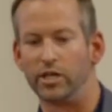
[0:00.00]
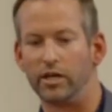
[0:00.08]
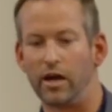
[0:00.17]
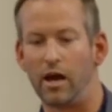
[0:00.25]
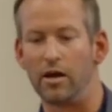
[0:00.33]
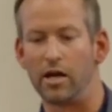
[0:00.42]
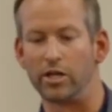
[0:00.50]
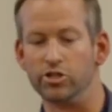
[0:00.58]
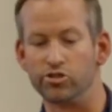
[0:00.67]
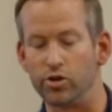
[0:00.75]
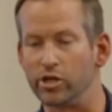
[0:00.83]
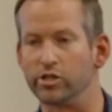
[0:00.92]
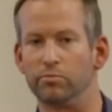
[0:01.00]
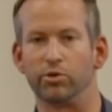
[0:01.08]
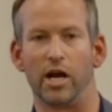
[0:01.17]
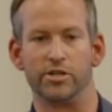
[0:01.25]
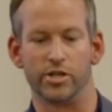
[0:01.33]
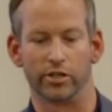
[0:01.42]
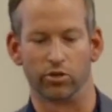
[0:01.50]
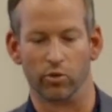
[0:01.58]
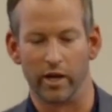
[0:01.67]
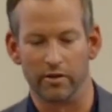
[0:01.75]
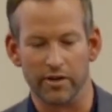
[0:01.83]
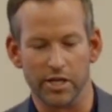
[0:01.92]
a construction project or a
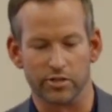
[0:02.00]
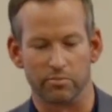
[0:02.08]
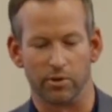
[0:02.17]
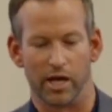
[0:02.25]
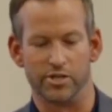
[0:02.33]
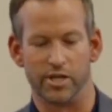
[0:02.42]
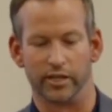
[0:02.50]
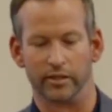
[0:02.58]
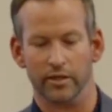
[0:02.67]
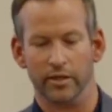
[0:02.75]
renovation project.